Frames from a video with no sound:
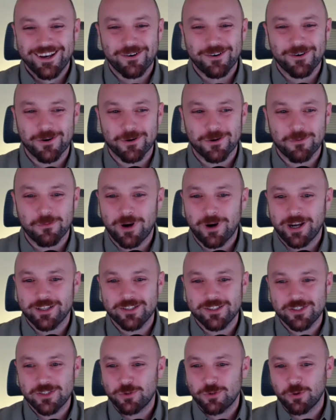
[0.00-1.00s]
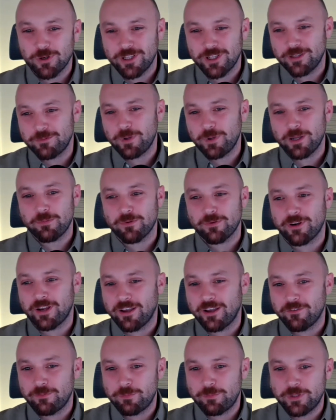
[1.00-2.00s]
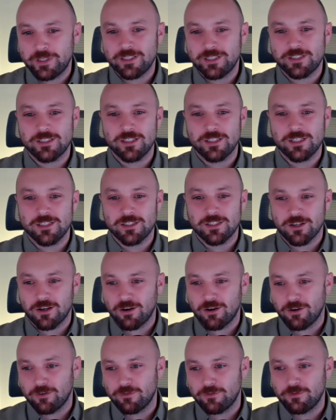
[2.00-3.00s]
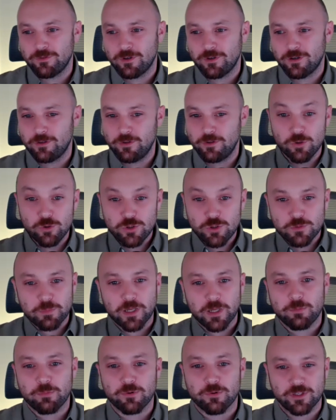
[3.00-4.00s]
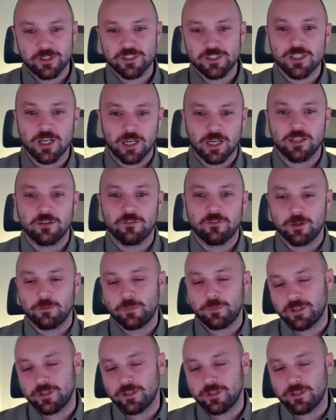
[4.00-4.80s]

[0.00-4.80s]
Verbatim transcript: Or why does toilet paper have pieces of uh, newspaper inside of it?